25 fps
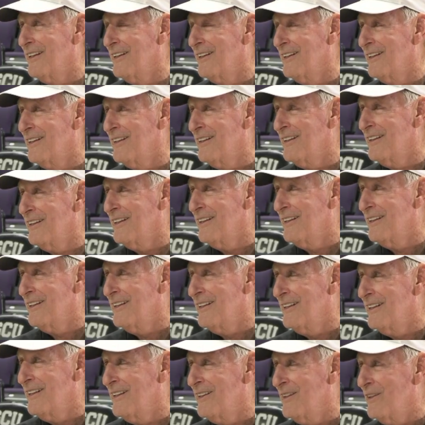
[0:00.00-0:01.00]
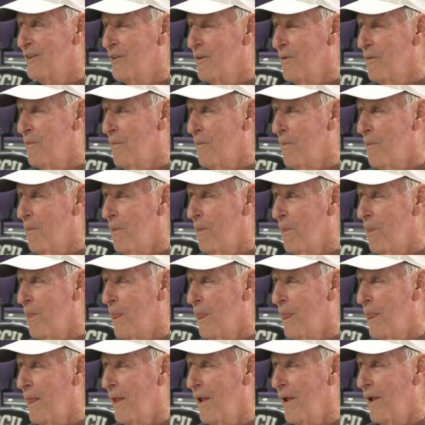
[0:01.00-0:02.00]

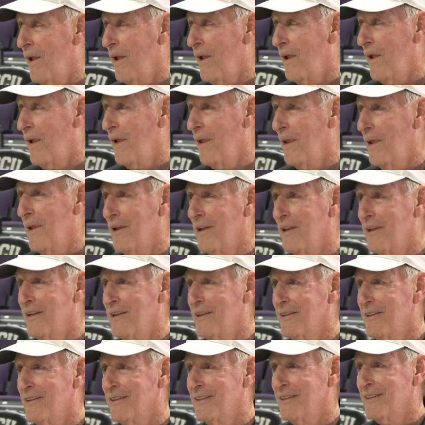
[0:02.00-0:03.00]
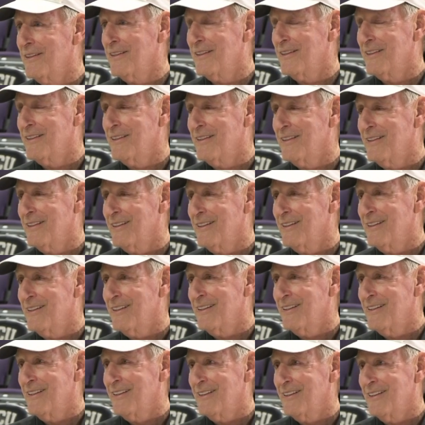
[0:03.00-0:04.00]

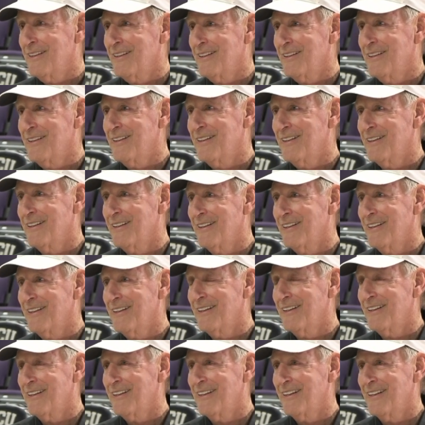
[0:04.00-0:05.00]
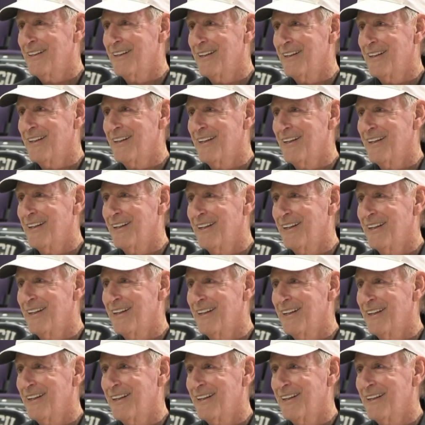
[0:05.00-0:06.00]

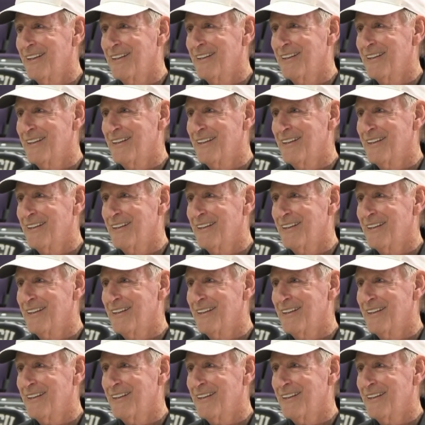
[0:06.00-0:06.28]
[no speech]